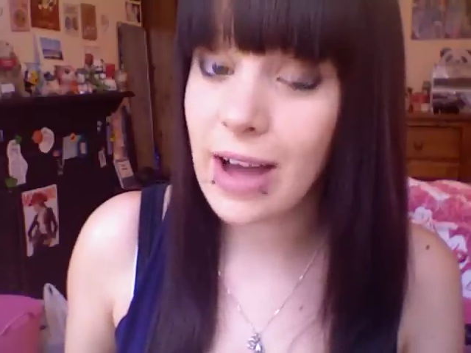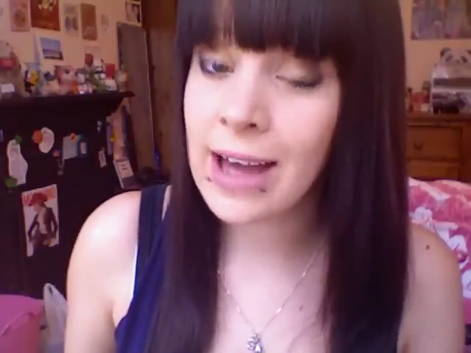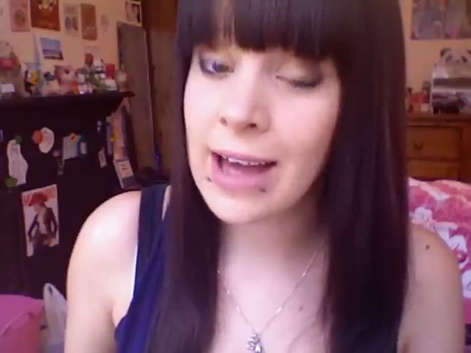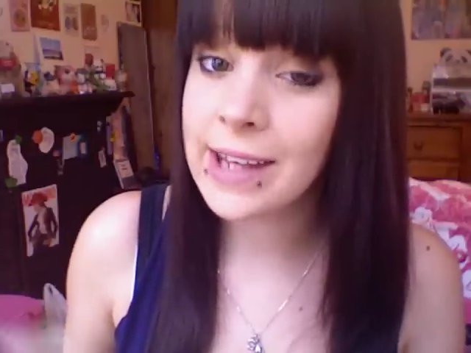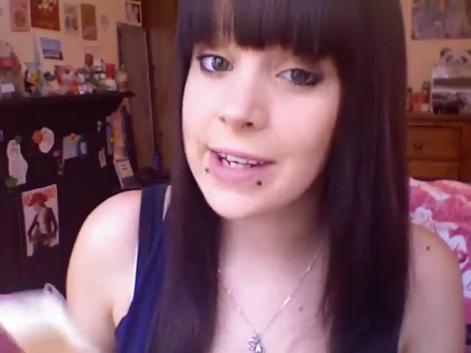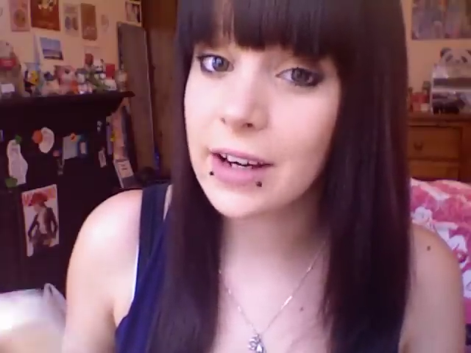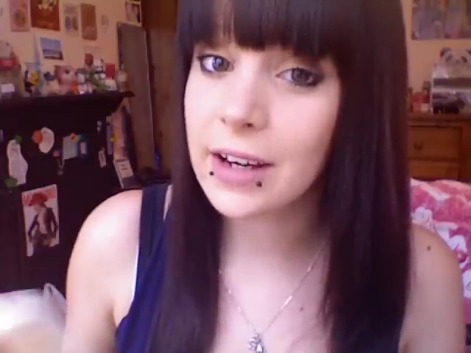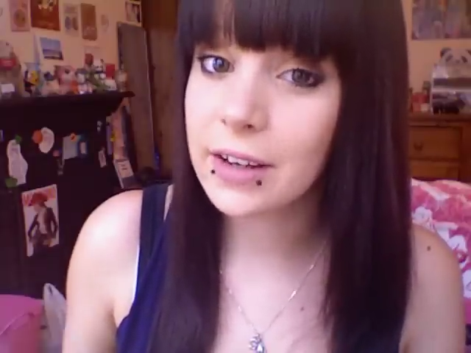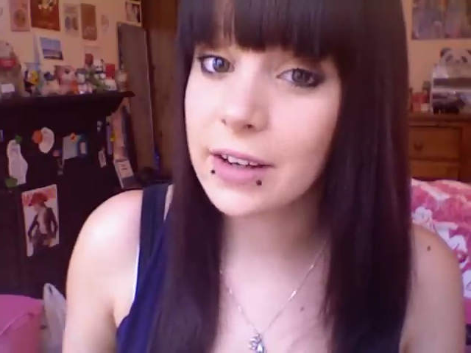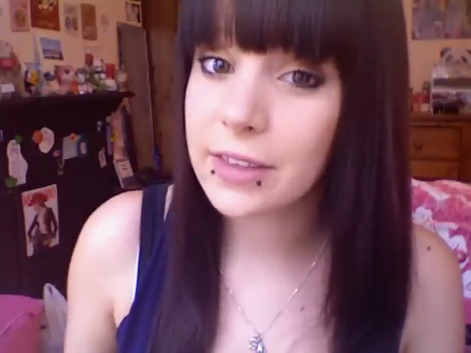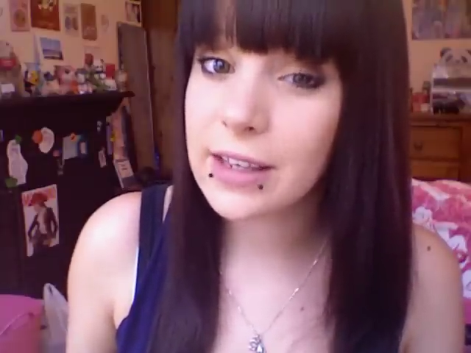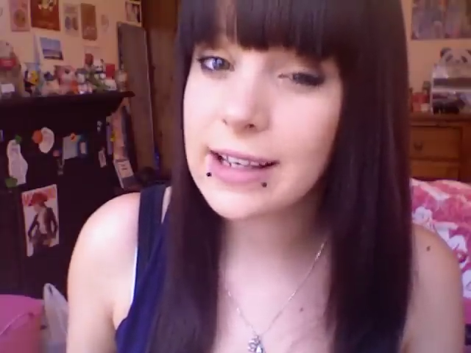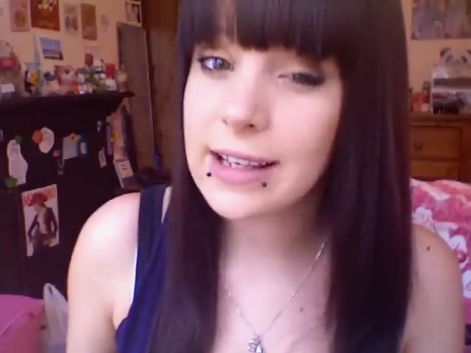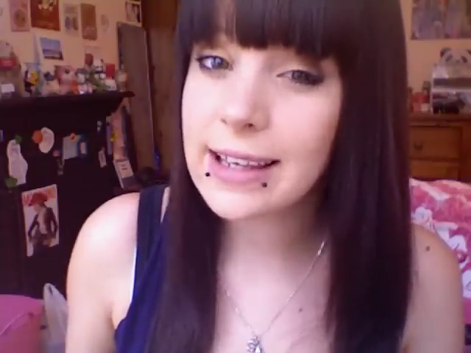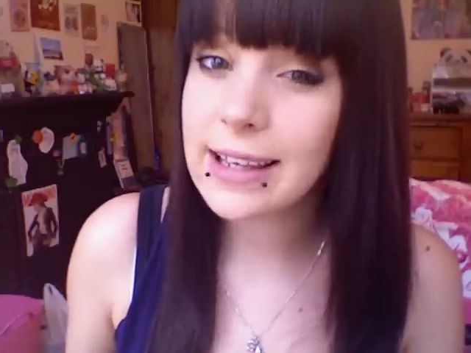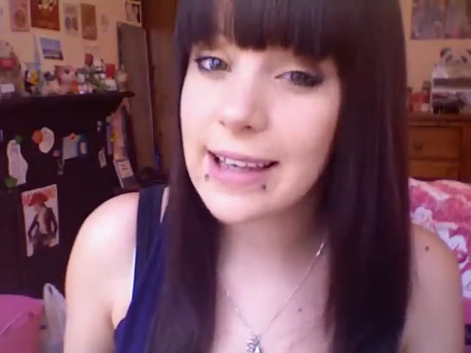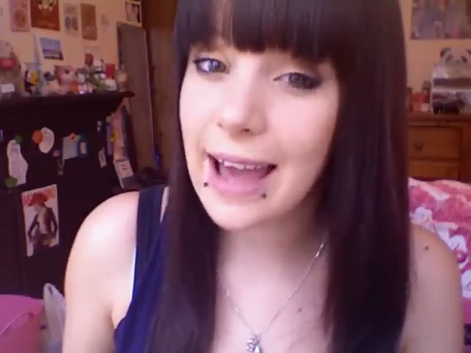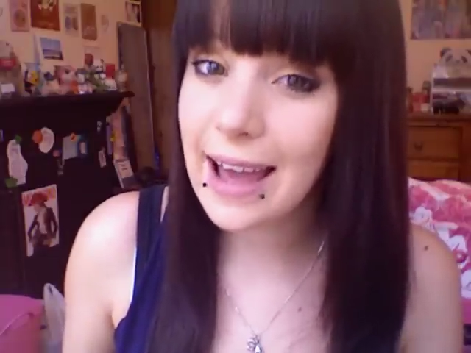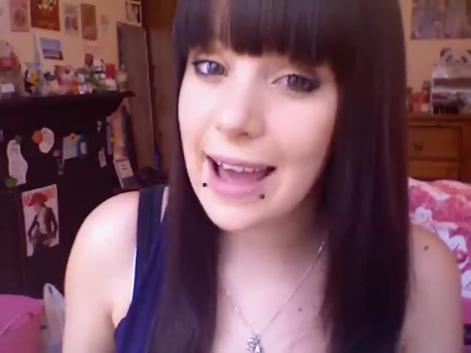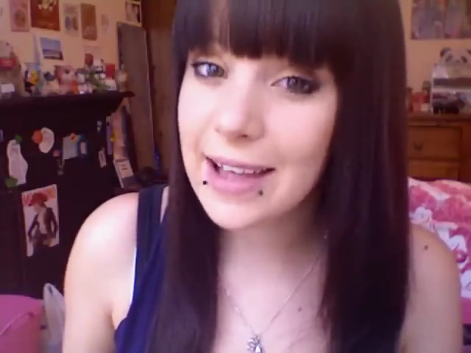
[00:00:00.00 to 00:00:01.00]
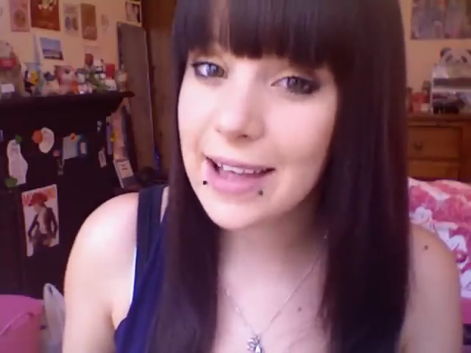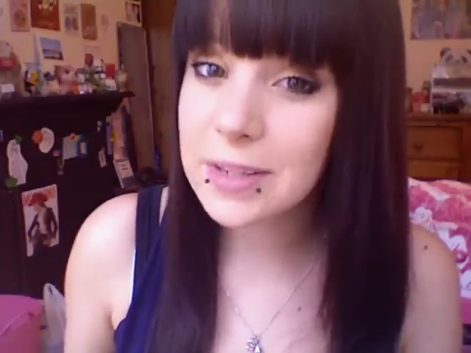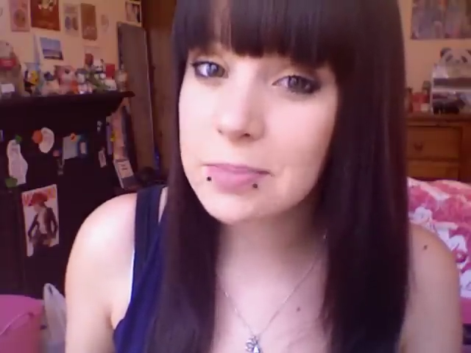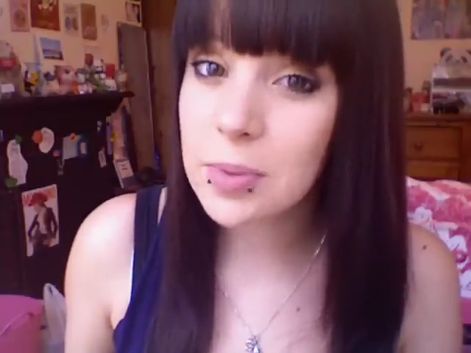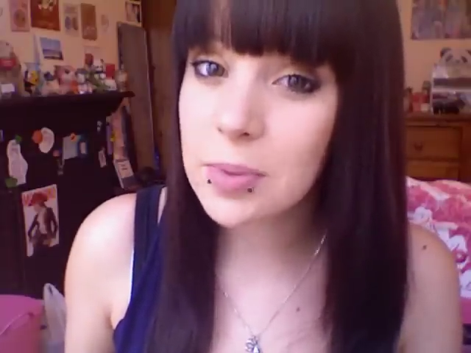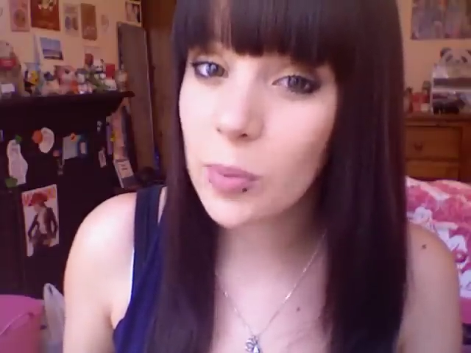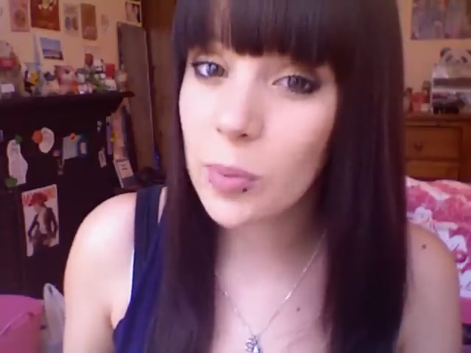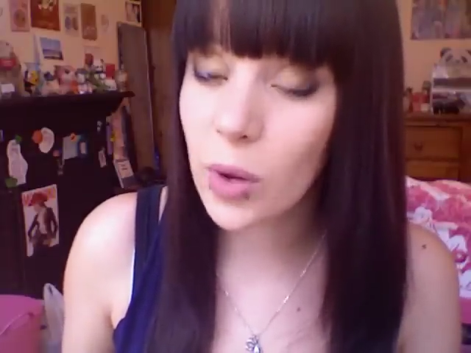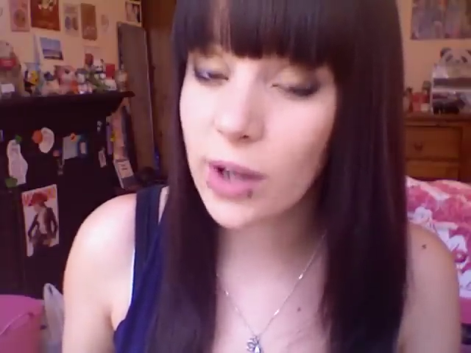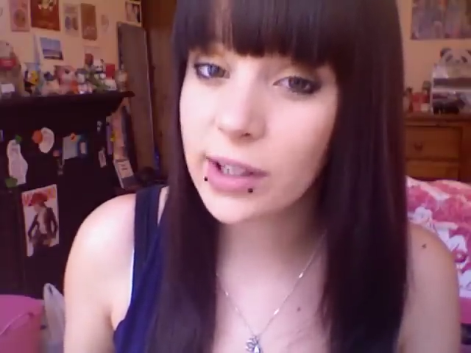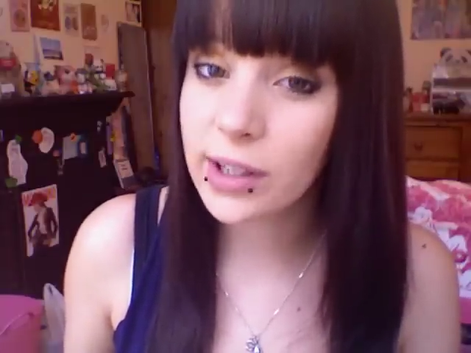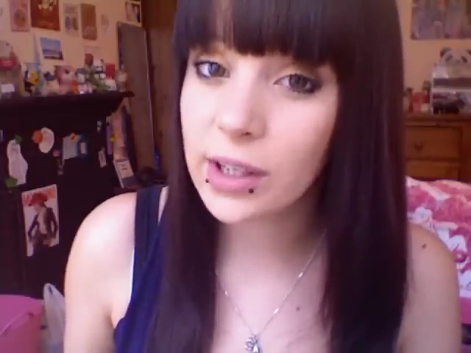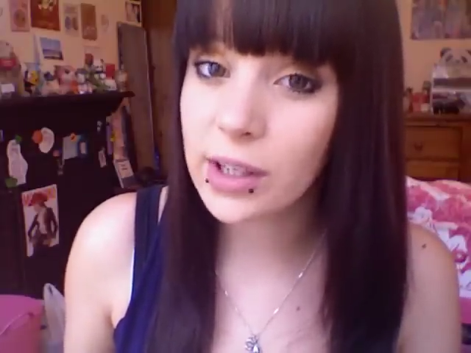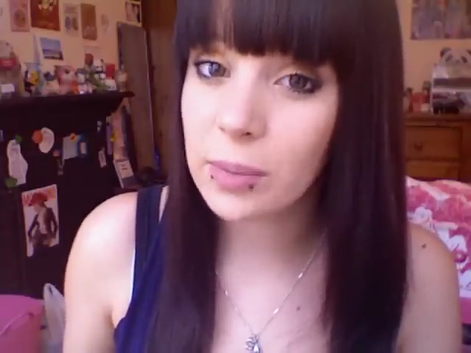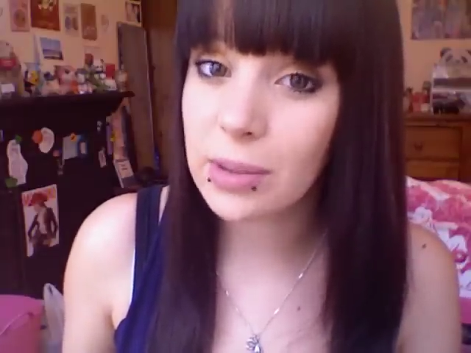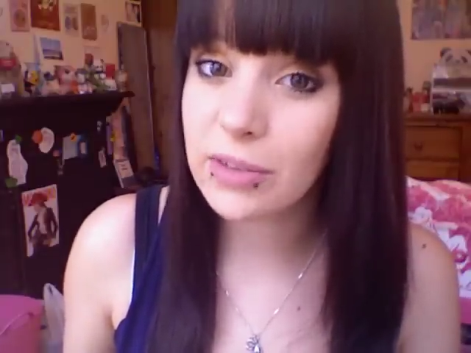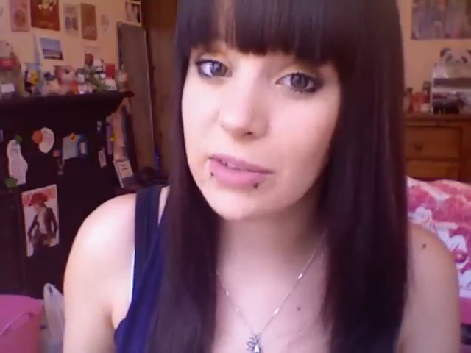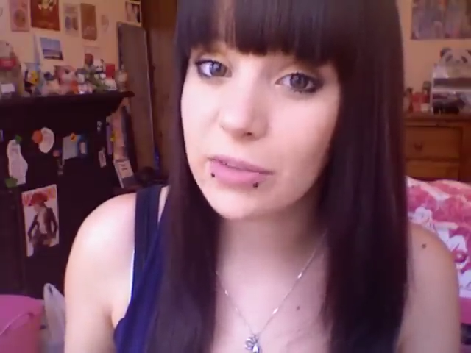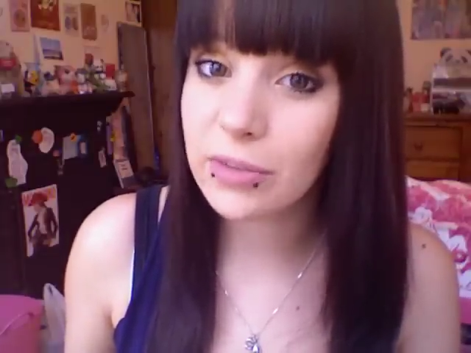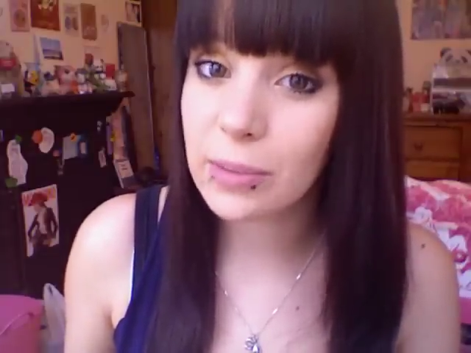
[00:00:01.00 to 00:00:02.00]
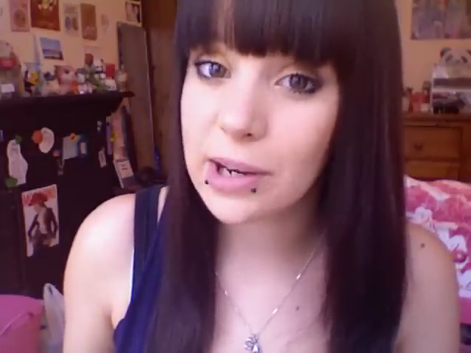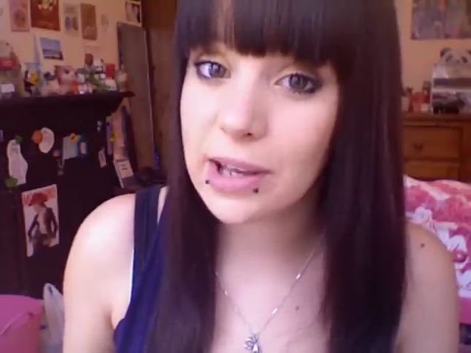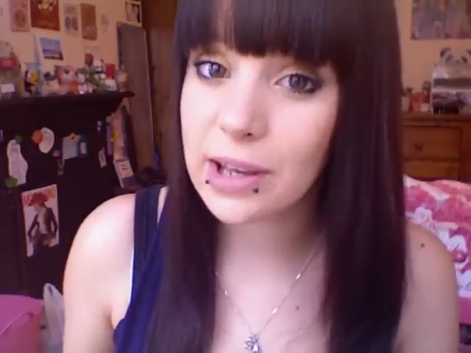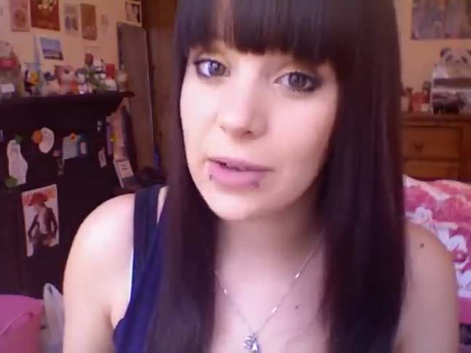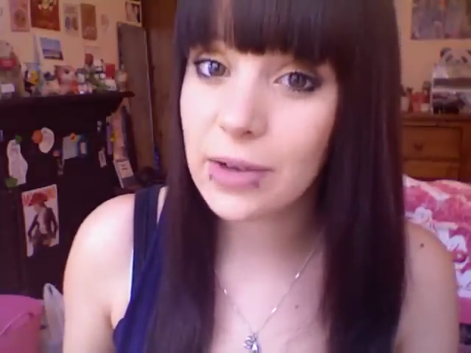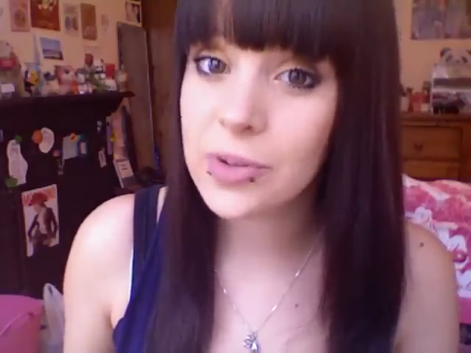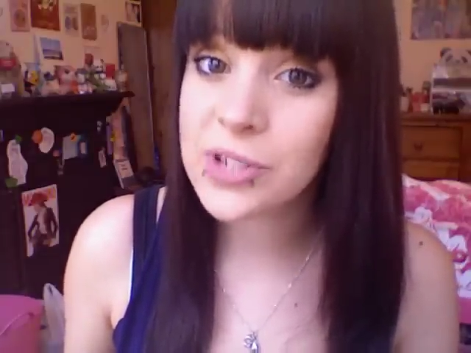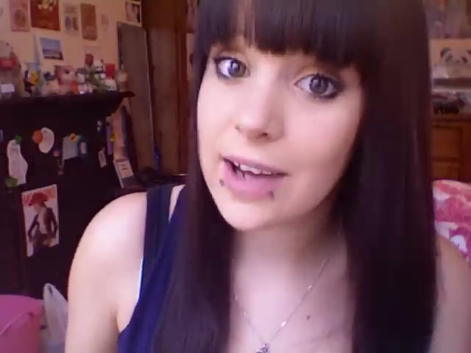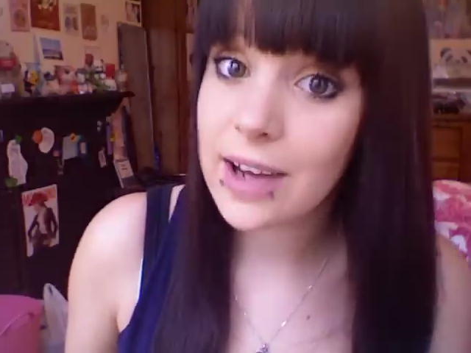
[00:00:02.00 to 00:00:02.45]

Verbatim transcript: and I think it has been working a bit for my nails,